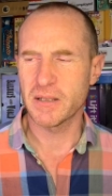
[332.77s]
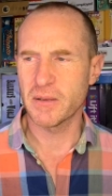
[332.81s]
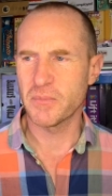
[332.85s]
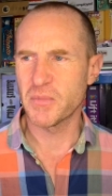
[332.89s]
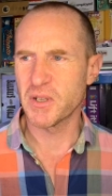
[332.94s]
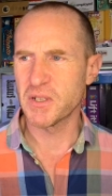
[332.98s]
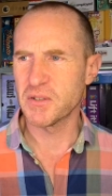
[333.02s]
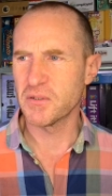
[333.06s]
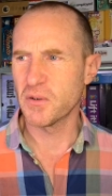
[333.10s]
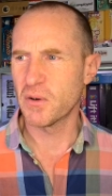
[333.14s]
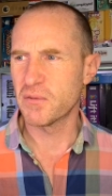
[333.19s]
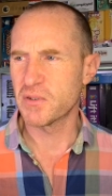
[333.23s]
I
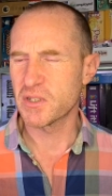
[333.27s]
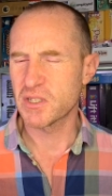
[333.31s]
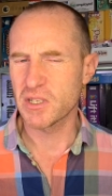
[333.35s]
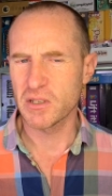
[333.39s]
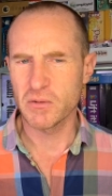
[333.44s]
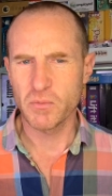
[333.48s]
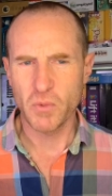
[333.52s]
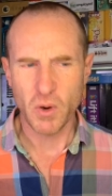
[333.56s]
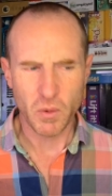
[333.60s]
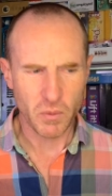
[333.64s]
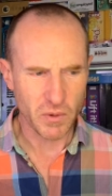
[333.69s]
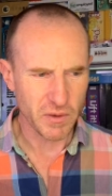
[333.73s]
mean,
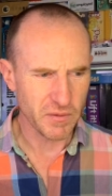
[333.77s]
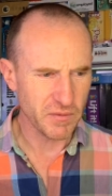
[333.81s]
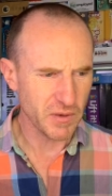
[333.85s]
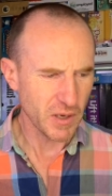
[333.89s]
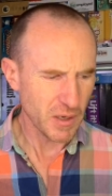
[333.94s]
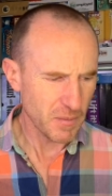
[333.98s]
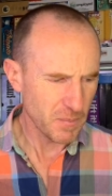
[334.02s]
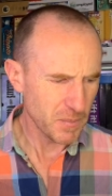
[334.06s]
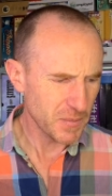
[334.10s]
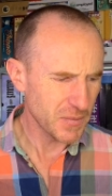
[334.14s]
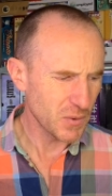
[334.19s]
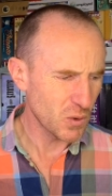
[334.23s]
obviously what we've
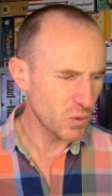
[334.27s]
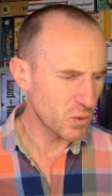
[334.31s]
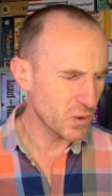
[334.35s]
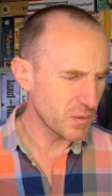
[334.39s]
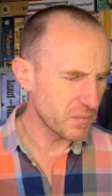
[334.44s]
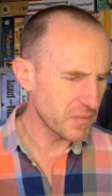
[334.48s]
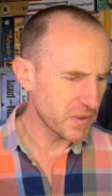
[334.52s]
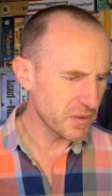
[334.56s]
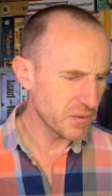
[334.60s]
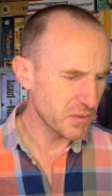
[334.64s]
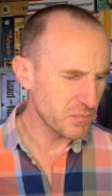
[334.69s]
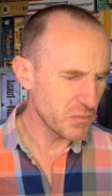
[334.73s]
all
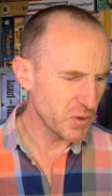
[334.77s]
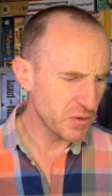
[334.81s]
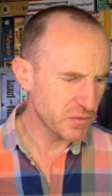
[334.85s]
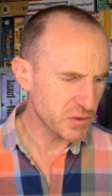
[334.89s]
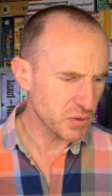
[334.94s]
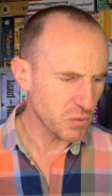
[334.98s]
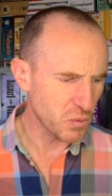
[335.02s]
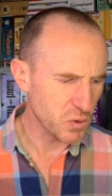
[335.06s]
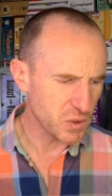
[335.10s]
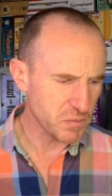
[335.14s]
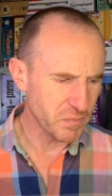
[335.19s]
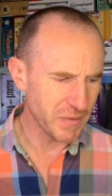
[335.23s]
moved
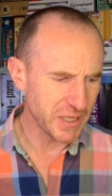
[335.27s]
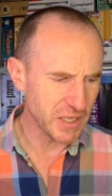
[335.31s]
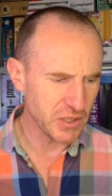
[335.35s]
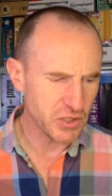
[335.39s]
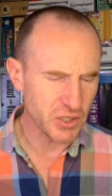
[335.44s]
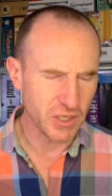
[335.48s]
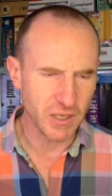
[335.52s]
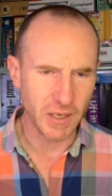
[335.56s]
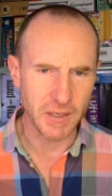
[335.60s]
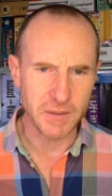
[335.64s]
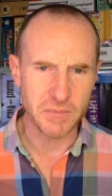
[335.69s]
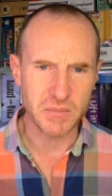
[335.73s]
towards
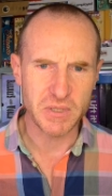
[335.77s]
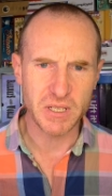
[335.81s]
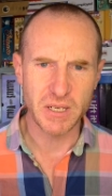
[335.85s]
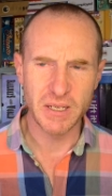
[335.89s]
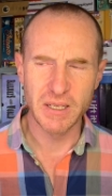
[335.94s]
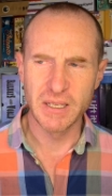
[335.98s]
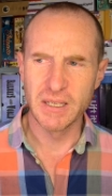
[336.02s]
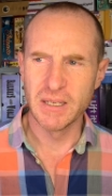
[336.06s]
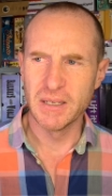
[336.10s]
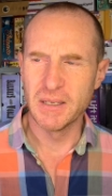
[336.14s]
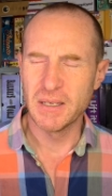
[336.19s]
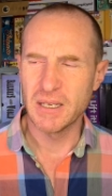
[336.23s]
miniature games,
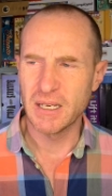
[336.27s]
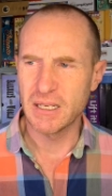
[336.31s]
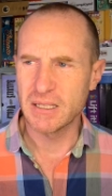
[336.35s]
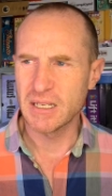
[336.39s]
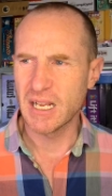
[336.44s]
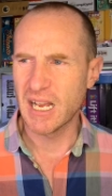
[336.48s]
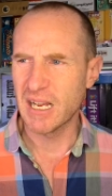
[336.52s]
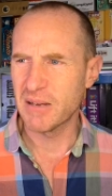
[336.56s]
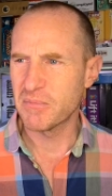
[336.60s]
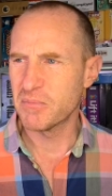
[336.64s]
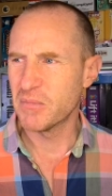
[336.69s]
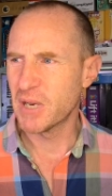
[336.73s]
and
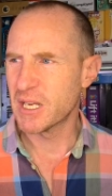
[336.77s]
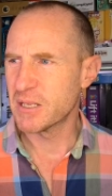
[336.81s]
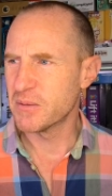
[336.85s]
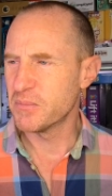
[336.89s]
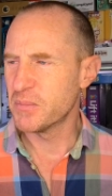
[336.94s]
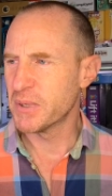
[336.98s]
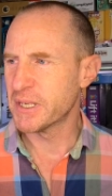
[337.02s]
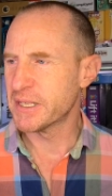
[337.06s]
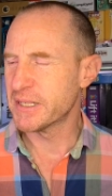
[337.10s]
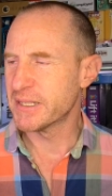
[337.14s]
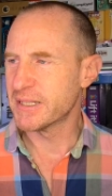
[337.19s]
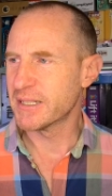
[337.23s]
that
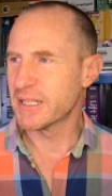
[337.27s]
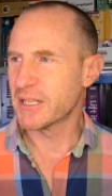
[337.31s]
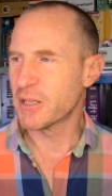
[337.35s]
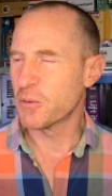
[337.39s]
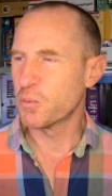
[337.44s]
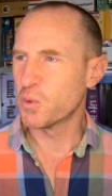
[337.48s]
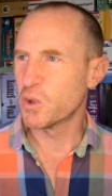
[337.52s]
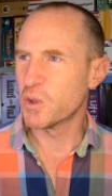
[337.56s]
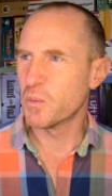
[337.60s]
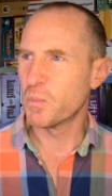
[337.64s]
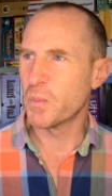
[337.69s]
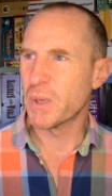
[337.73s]
maybe there
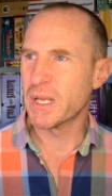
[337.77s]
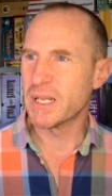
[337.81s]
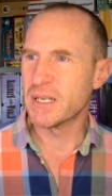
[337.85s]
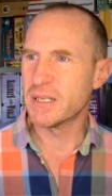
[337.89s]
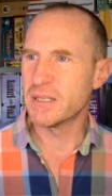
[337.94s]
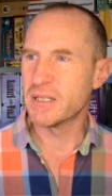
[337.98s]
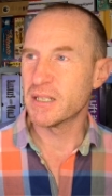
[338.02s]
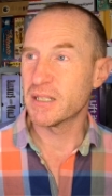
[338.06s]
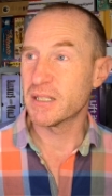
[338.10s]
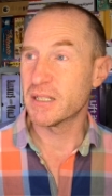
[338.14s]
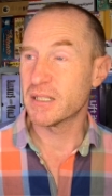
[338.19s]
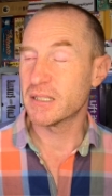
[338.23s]
would have been,
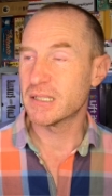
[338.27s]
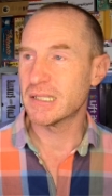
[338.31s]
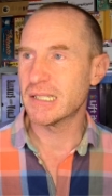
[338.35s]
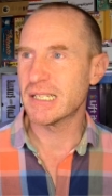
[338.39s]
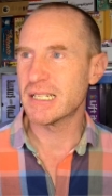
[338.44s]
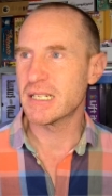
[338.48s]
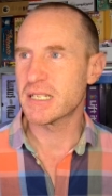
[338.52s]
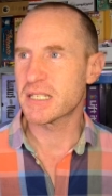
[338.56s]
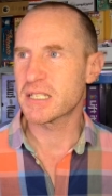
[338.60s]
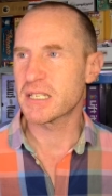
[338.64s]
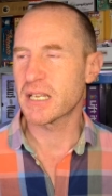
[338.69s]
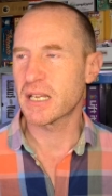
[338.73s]

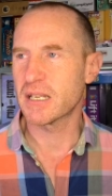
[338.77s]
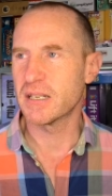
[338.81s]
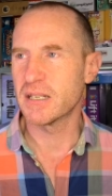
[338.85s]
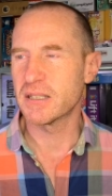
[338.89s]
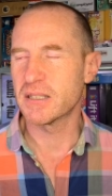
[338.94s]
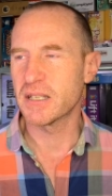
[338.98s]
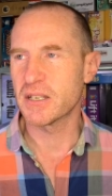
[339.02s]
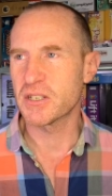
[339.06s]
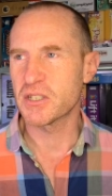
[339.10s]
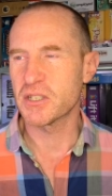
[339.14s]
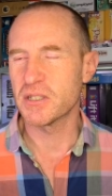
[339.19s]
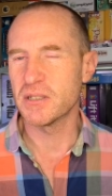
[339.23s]
in a second
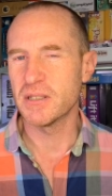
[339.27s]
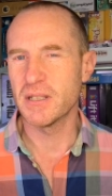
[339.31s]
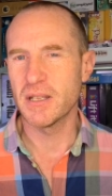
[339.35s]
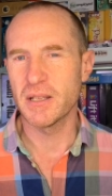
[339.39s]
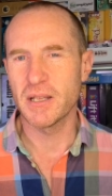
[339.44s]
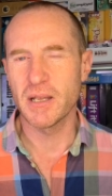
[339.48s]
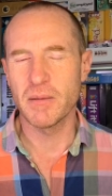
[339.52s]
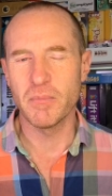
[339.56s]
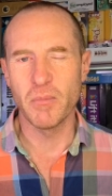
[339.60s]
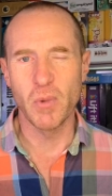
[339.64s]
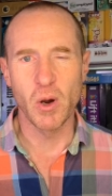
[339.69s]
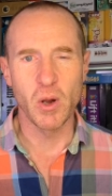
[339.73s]
edition,
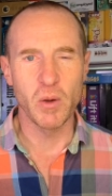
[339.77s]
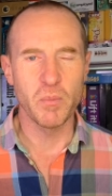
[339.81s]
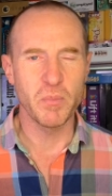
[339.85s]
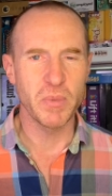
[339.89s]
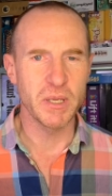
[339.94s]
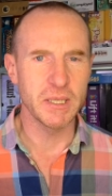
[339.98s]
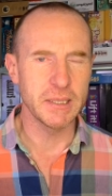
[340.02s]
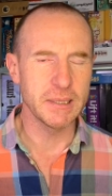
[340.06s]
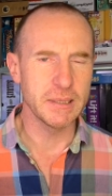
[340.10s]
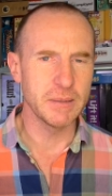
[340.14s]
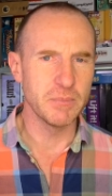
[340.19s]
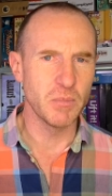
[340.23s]
there
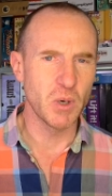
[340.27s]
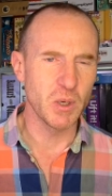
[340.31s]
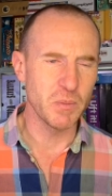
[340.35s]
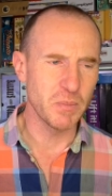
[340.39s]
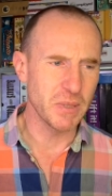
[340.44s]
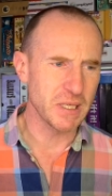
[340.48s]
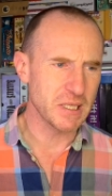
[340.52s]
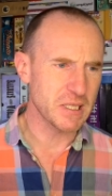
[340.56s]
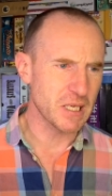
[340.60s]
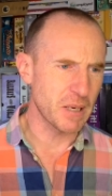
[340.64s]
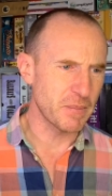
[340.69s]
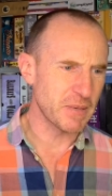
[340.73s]
might
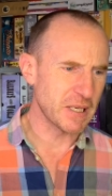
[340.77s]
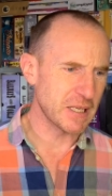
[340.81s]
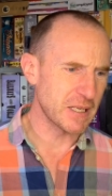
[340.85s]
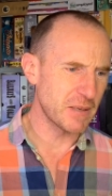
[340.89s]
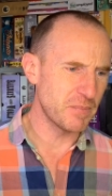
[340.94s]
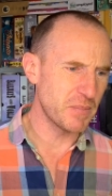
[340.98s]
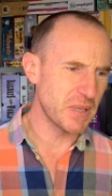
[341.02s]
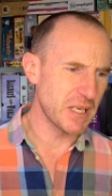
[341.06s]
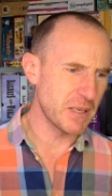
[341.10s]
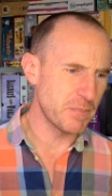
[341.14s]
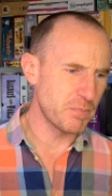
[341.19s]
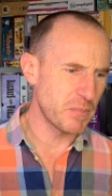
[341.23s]
be something a
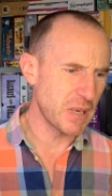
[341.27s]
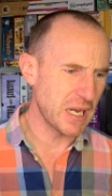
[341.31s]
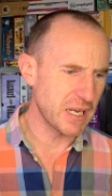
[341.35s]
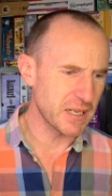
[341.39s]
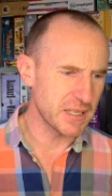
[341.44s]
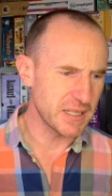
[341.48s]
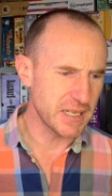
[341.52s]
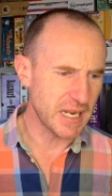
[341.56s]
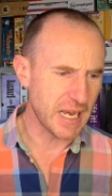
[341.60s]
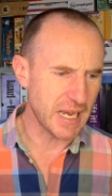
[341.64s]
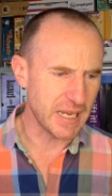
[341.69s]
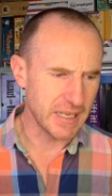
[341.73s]
bit better
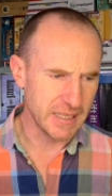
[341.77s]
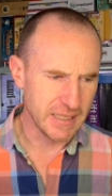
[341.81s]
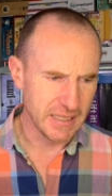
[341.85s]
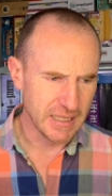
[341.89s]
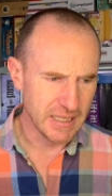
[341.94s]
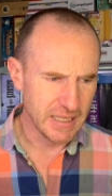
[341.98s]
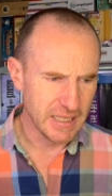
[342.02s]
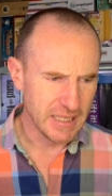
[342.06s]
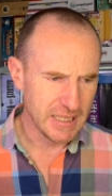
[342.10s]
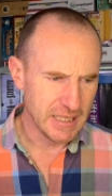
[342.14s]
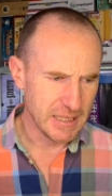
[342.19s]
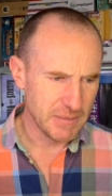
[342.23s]
than that.
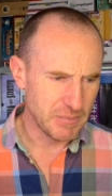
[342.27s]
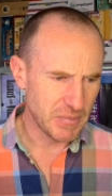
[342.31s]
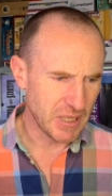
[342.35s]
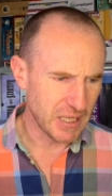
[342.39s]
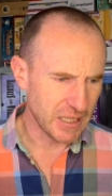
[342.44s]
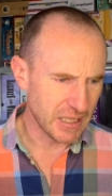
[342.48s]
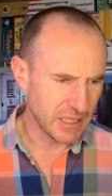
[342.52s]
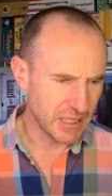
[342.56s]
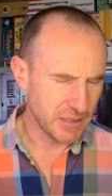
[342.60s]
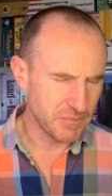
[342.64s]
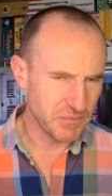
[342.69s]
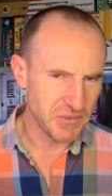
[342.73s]

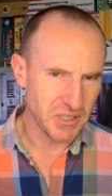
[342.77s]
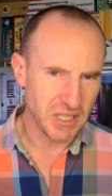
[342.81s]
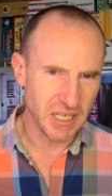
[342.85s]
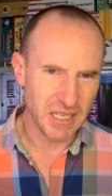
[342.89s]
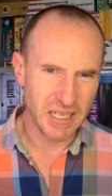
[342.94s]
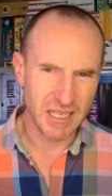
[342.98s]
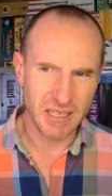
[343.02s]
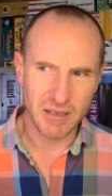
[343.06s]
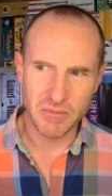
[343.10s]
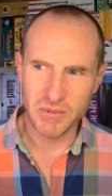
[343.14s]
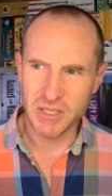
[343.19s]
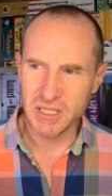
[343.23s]
But
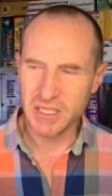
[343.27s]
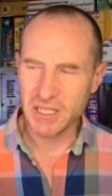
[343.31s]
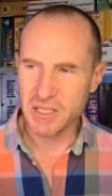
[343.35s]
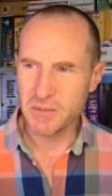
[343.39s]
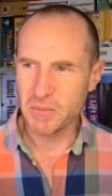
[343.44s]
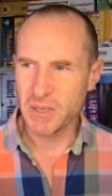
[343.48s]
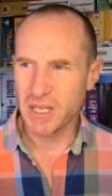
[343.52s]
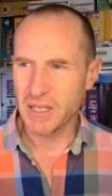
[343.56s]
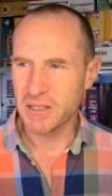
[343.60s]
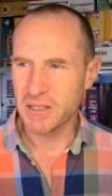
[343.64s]
yeah, I mean, there's